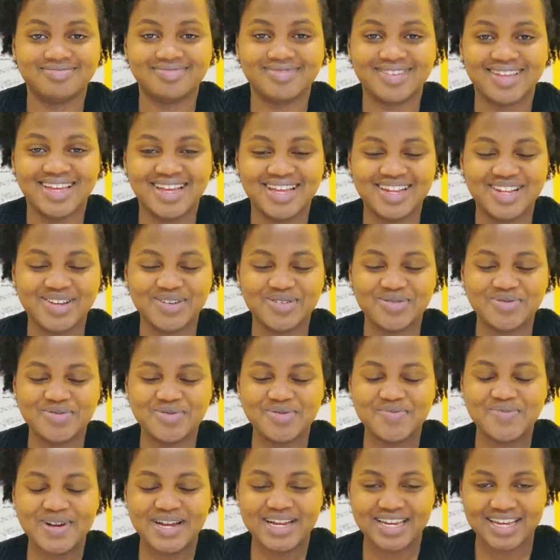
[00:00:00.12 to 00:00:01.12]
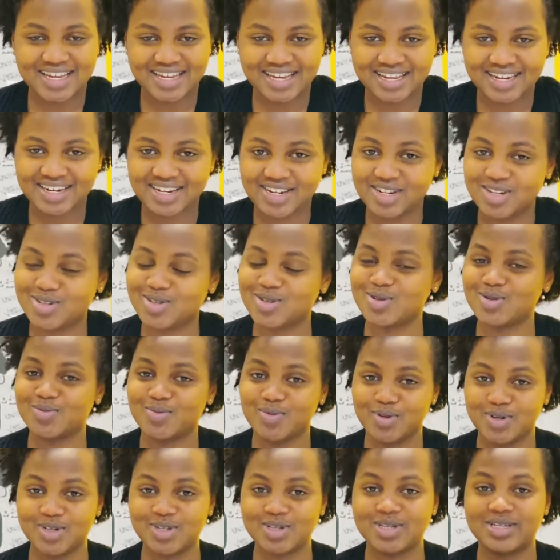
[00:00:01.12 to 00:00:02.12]
Hello, we're back again and it's
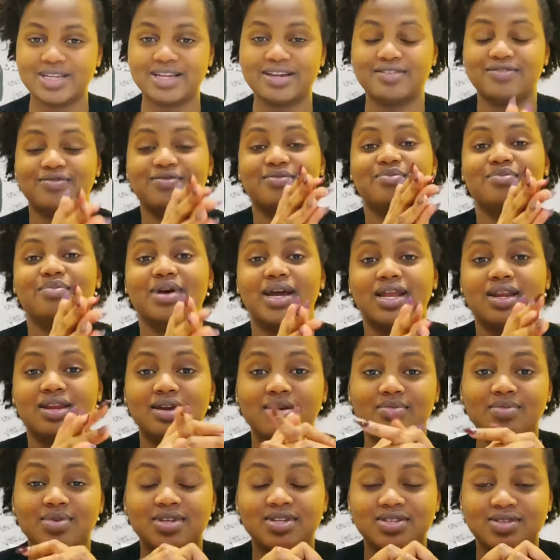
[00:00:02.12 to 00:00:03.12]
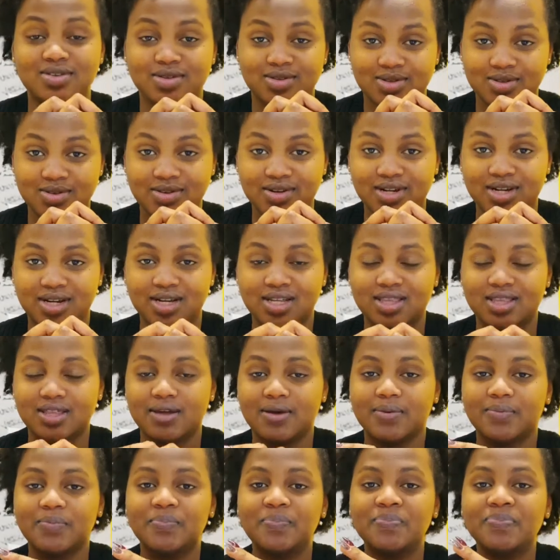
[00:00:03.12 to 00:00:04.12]
Responding to Life. My name is NKATHA.
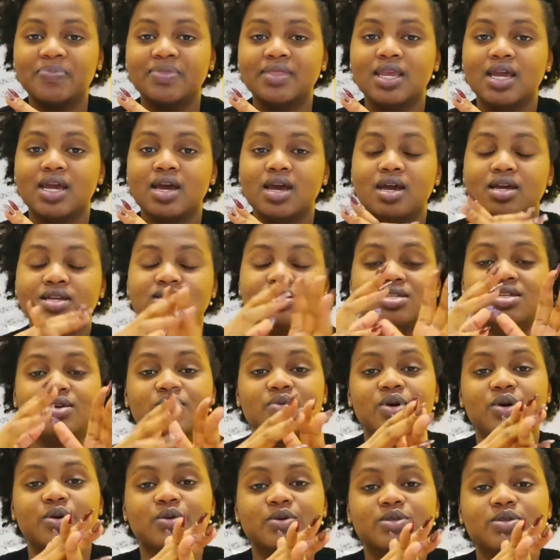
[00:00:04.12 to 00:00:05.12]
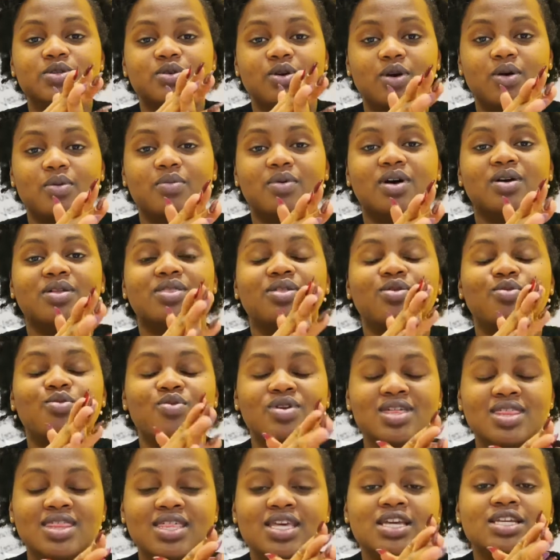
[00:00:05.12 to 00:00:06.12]
Today we're going to talk about three
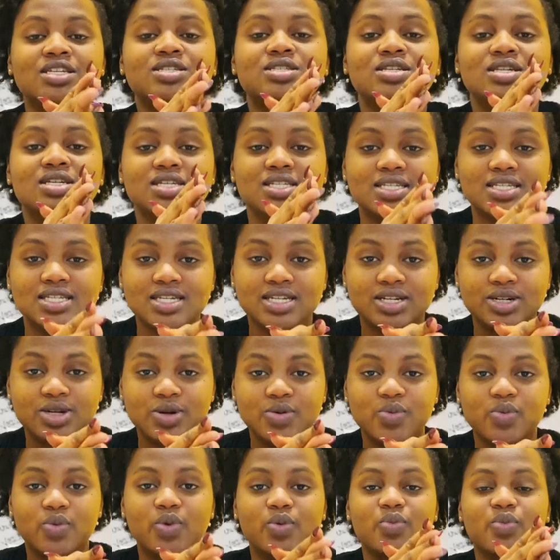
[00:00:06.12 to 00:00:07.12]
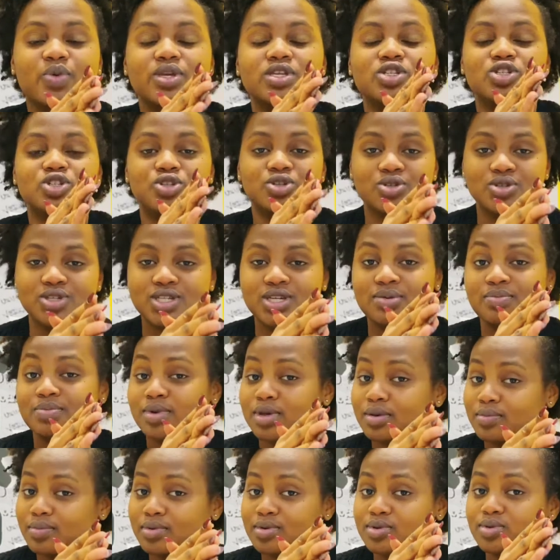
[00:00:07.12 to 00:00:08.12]
things to consider when we're choosing
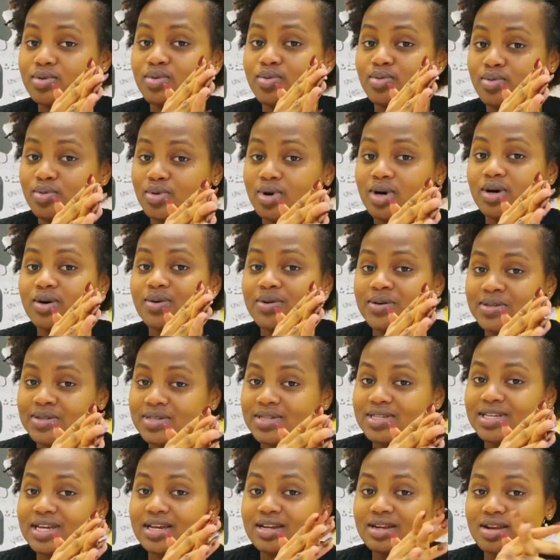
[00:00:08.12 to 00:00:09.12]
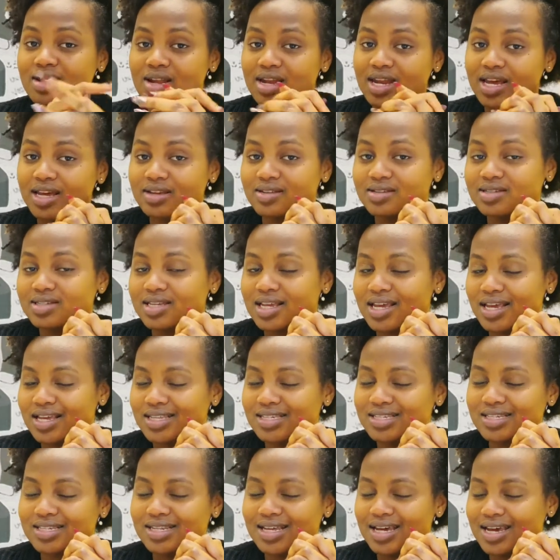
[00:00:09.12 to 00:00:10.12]
people who are going to stay in our lives. And
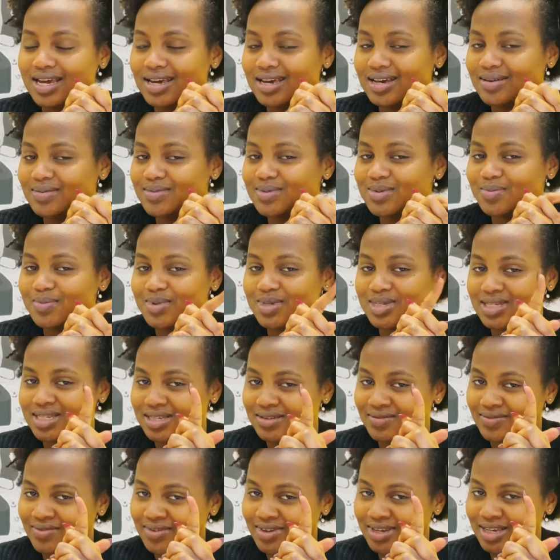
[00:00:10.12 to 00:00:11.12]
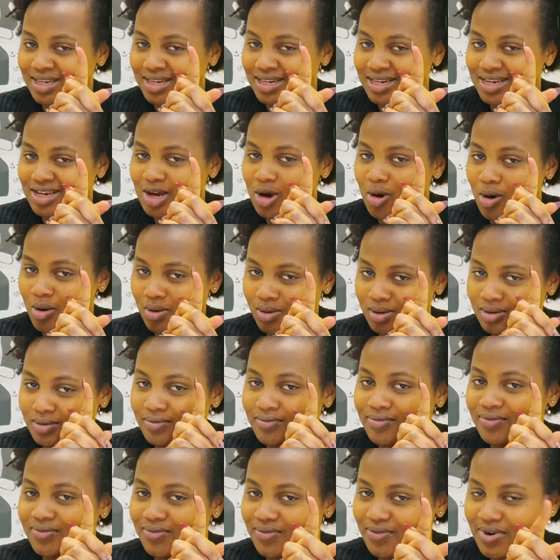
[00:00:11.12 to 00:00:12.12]
today I'm specifically on
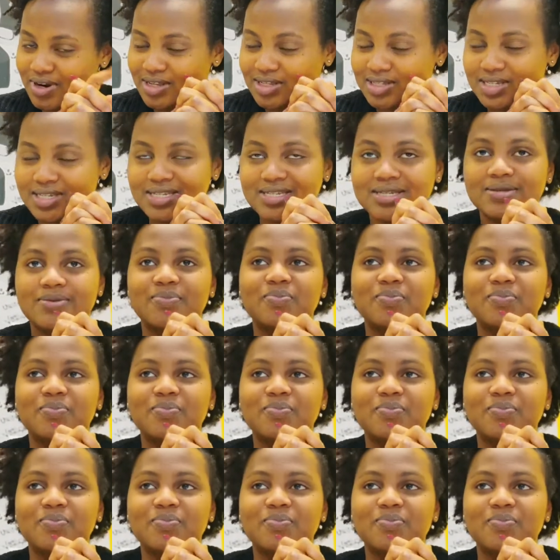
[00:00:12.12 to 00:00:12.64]
friends.